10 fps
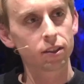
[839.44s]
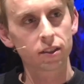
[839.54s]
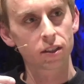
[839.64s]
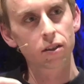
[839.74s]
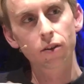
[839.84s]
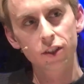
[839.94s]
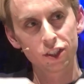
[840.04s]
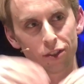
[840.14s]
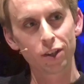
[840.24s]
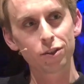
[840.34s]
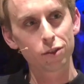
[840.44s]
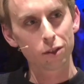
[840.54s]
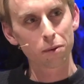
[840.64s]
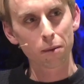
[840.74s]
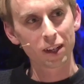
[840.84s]
as long as you don't do
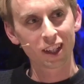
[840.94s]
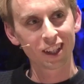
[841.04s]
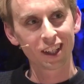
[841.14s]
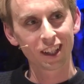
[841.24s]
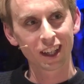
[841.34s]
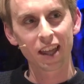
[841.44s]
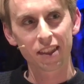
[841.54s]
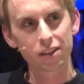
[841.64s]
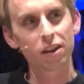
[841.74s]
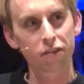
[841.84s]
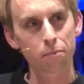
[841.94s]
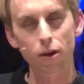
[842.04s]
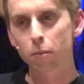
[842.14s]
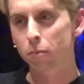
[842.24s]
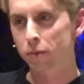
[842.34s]
it publicly, and then you have a
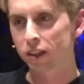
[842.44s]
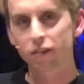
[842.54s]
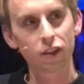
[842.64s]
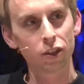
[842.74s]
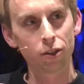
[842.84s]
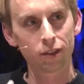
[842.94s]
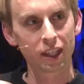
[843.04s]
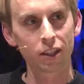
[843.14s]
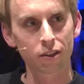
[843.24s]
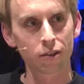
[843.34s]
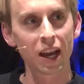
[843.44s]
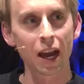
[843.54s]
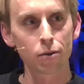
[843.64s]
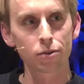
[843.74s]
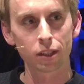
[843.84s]
problem. But if you do it in your own
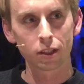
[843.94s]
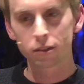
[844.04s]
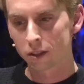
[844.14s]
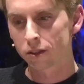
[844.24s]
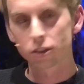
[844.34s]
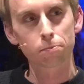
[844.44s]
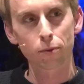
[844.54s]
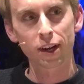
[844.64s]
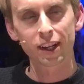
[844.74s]
house and you're not spreading